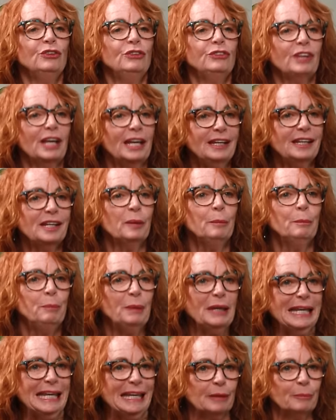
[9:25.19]
Take a
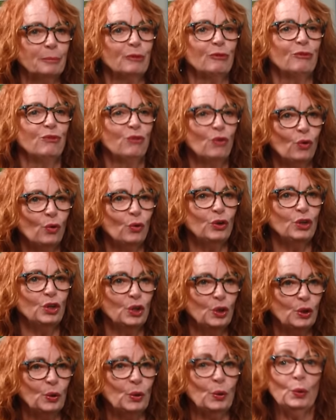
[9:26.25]
beat before
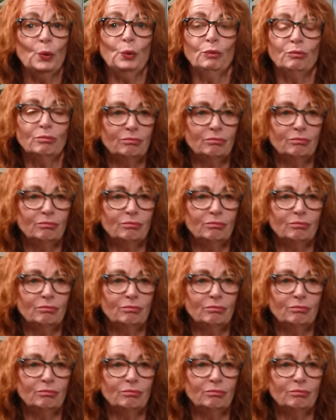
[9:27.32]
you